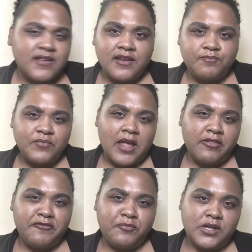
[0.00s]
I
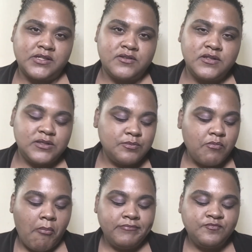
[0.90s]
love pretzels,
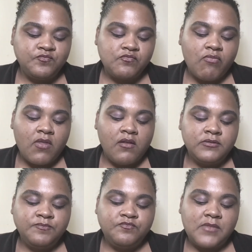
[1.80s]

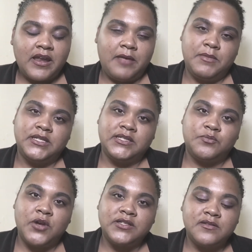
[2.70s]
and I miss
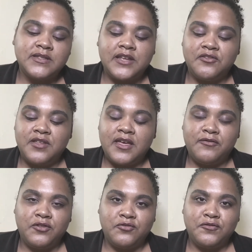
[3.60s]
pretzels. I know they
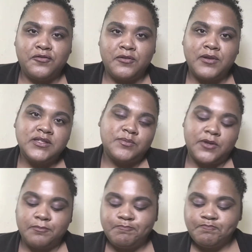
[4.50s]
have gluten-free ones, but